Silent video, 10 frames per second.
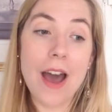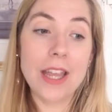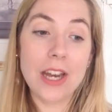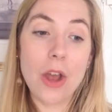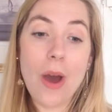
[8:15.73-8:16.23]

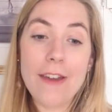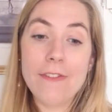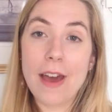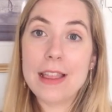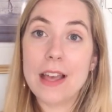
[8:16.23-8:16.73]
you know, I
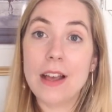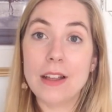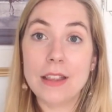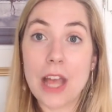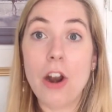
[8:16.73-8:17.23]
find
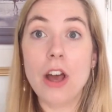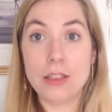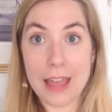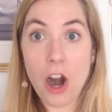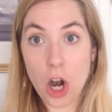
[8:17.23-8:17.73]
that there
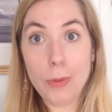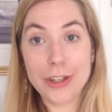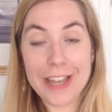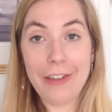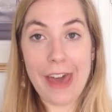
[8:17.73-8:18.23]
are
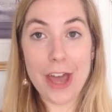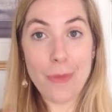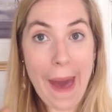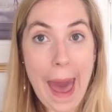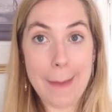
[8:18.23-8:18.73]
books out there
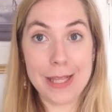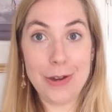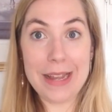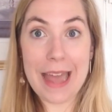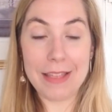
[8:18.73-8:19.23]
who
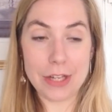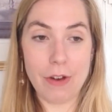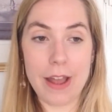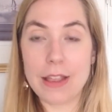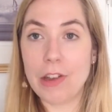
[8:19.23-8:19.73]
absolutely get this
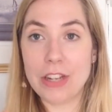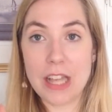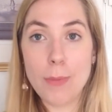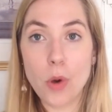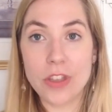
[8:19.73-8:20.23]
right. There are
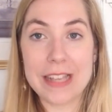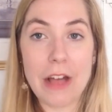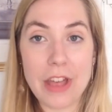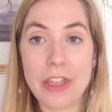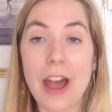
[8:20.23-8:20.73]
some authors
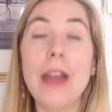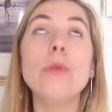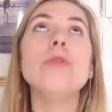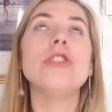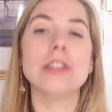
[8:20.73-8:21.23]
out there that I
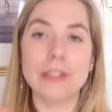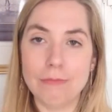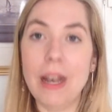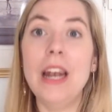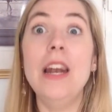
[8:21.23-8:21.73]
would
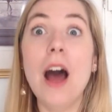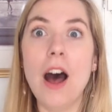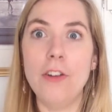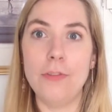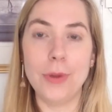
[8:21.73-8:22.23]
just
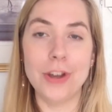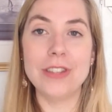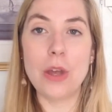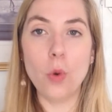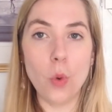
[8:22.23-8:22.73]
love
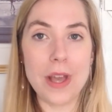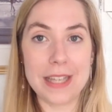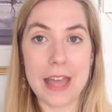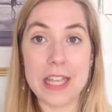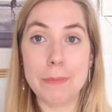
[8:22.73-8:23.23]
because they
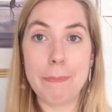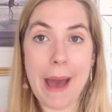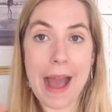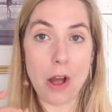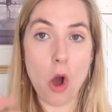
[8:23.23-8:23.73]
always get this
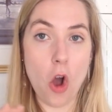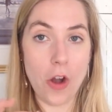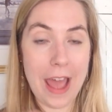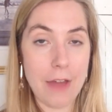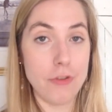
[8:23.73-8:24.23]
bang
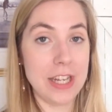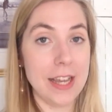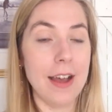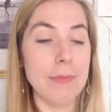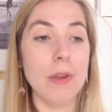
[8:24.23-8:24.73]
on every
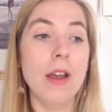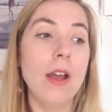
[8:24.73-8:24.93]
time.